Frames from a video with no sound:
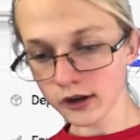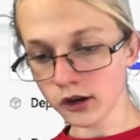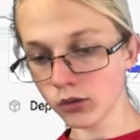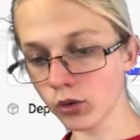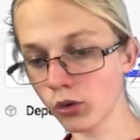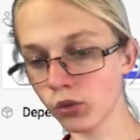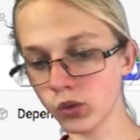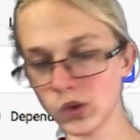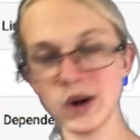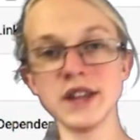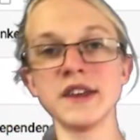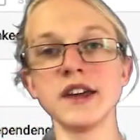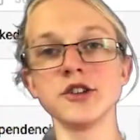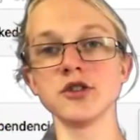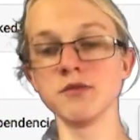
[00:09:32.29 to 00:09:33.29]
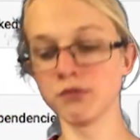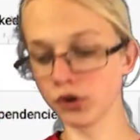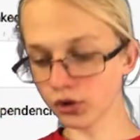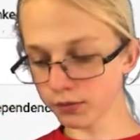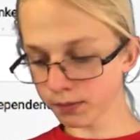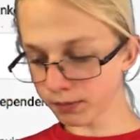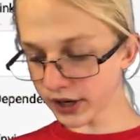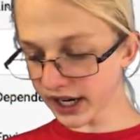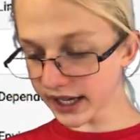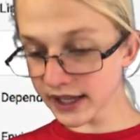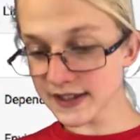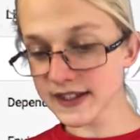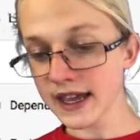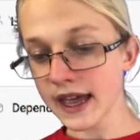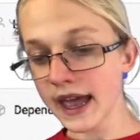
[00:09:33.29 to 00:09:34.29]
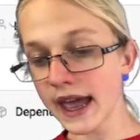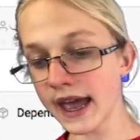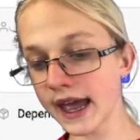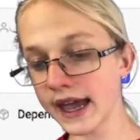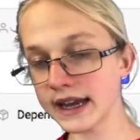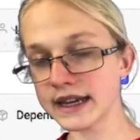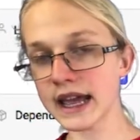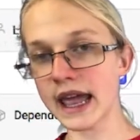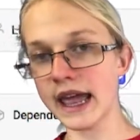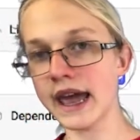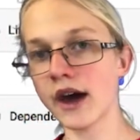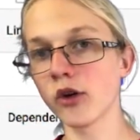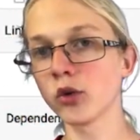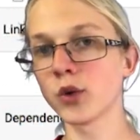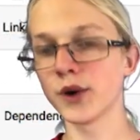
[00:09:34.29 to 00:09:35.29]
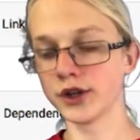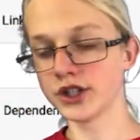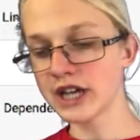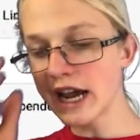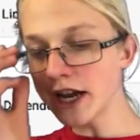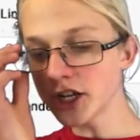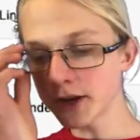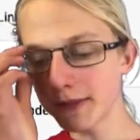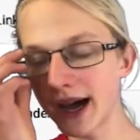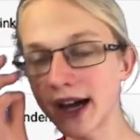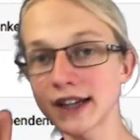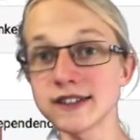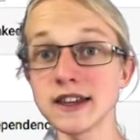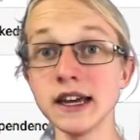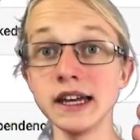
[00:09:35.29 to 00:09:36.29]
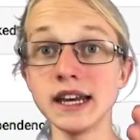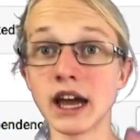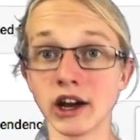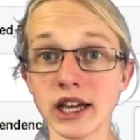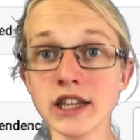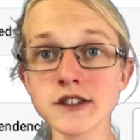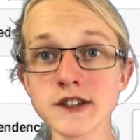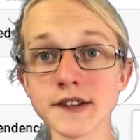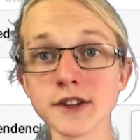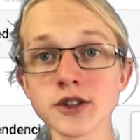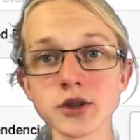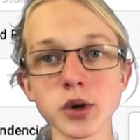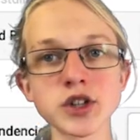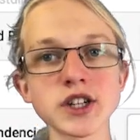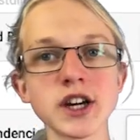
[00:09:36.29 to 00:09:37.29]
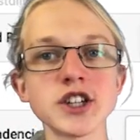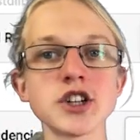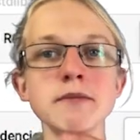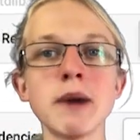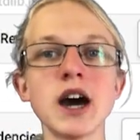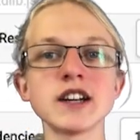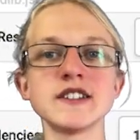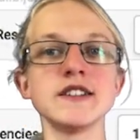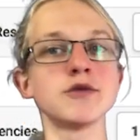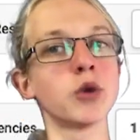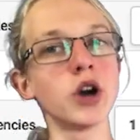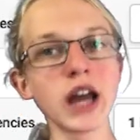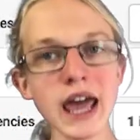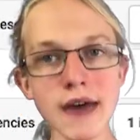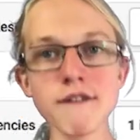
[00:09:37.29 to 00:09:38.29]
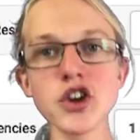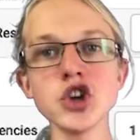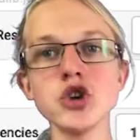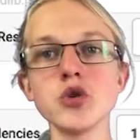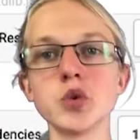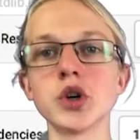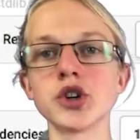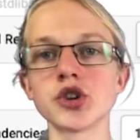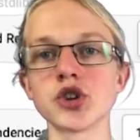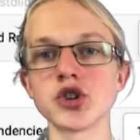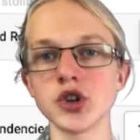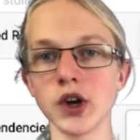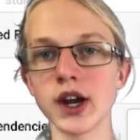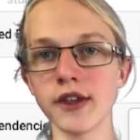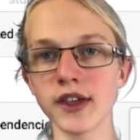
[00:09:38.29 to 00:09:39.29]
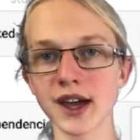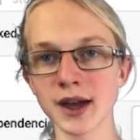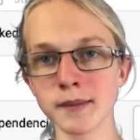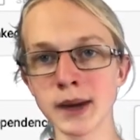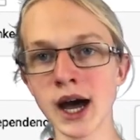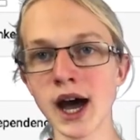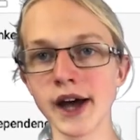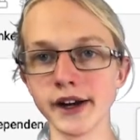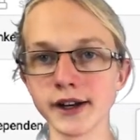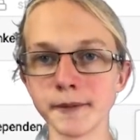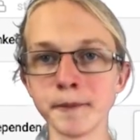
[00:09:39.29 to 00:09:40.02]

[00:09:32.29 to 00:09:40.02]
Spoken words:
Well, we then do more brackets and our quotation marks. Now inside those quotation marks is whatever you want to trigger the command.